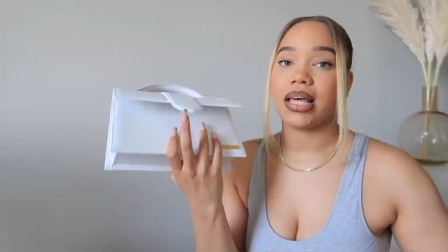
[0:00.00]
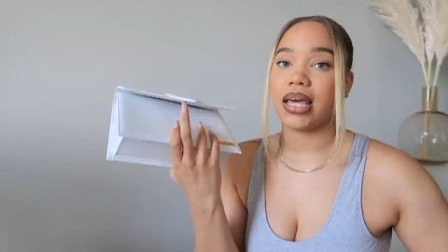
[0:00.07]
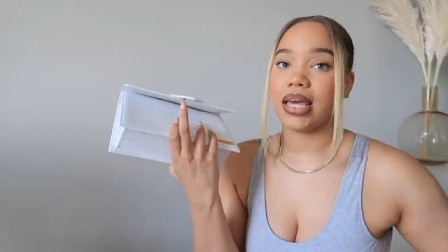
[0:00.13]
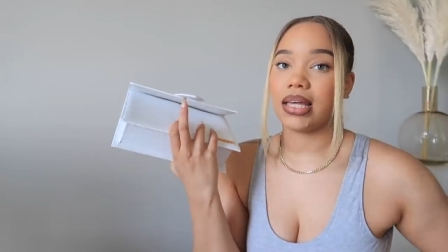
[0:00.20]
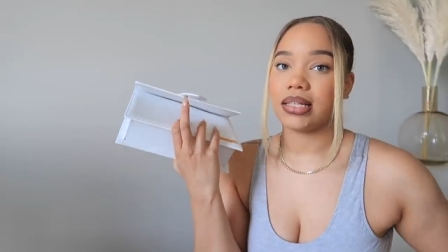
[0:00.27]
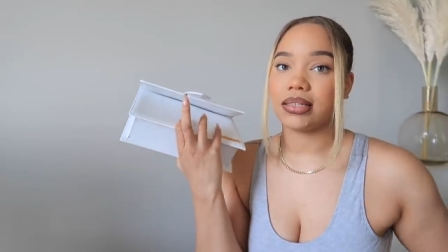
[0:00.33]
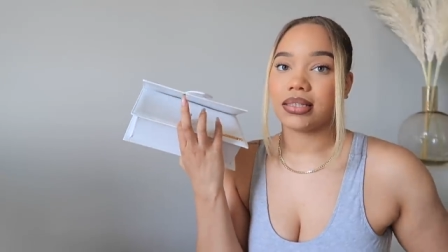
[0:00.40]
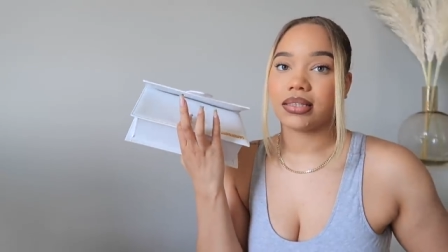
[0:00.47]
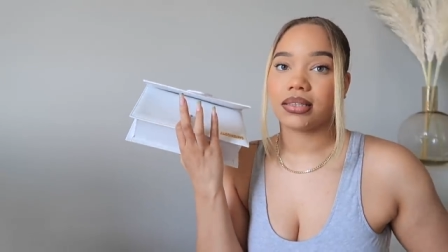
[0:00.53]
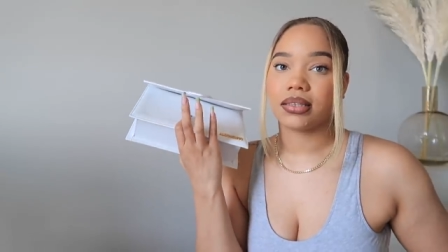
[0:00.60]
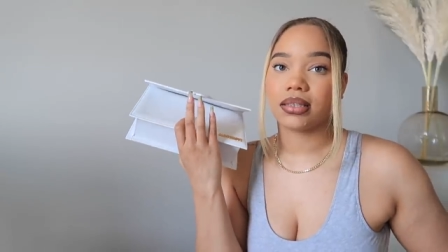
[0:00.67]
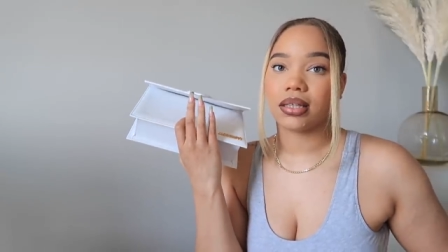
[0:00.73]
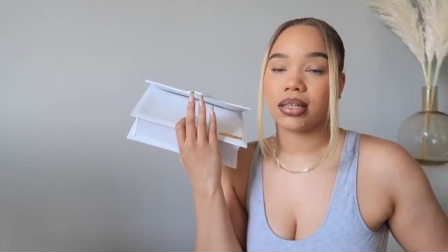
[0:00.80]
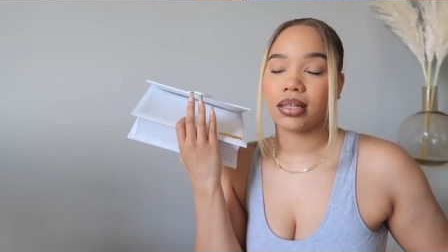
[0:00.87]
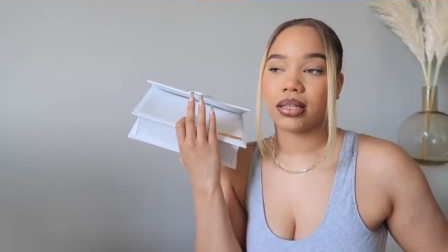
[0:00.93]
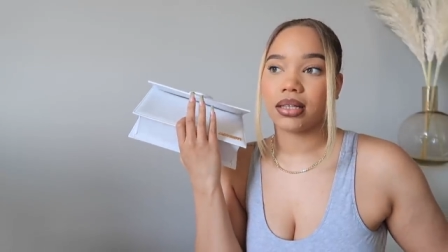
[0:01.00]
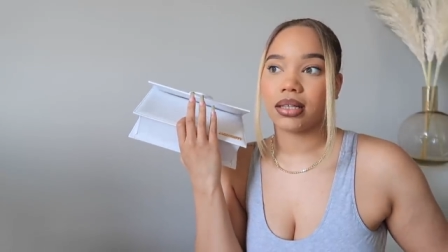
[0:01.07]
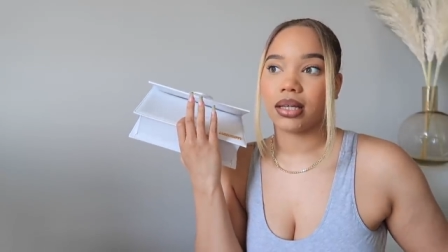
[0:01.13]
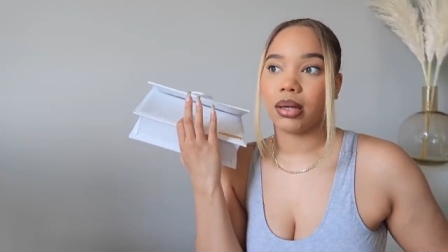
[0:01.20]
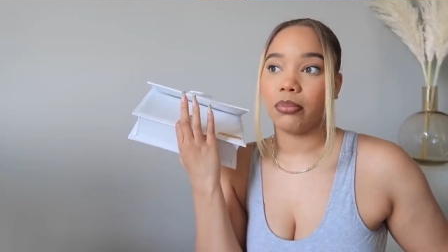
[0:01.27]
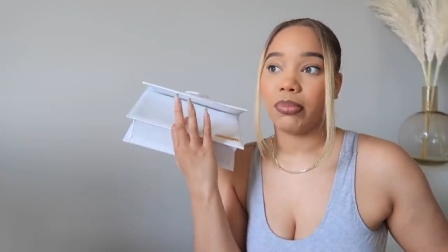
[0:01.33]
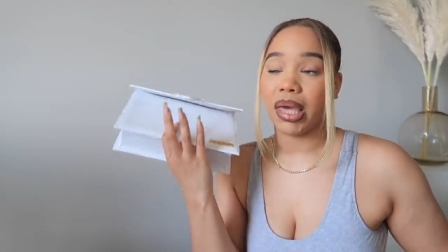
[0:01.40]
says
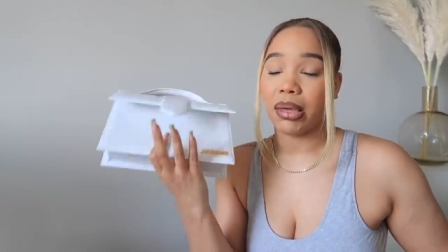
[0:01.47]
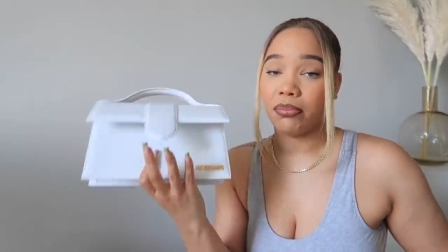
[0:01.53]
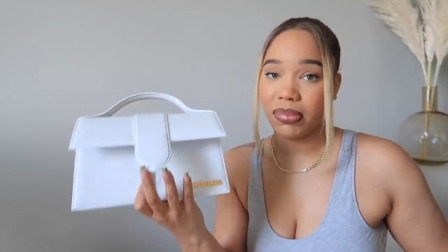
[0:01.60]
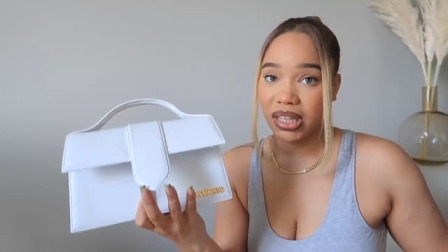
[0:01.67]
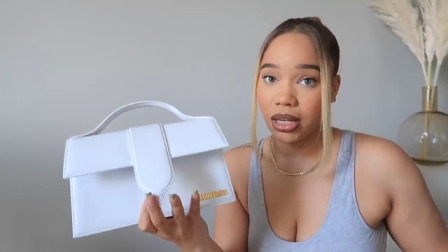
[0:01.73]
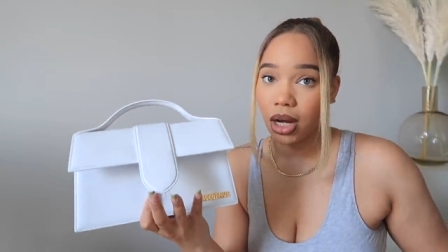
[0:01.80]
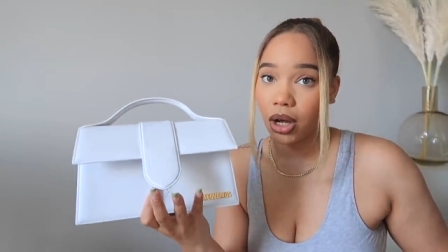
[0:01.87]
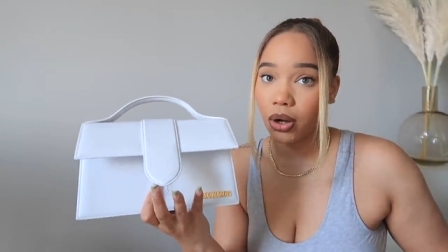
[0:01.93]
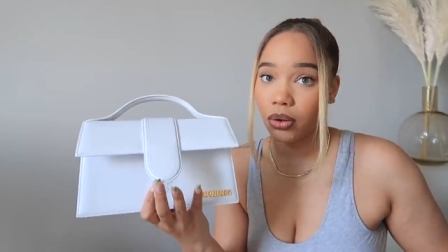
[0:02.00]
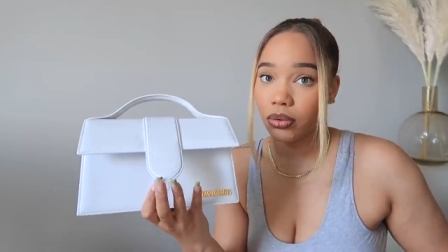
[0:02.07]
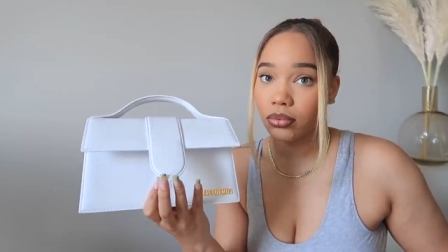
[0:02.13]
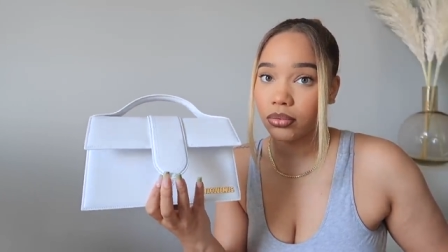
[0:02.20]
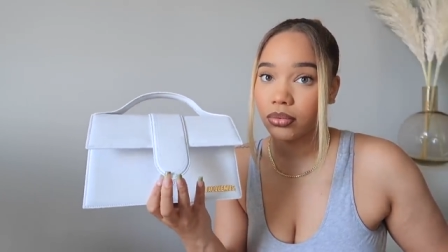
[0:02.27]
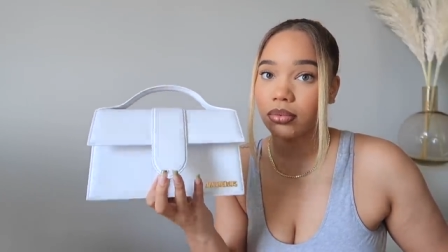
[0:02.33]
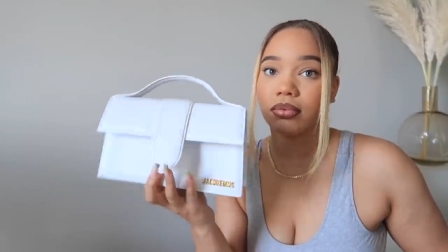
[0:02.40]
bambino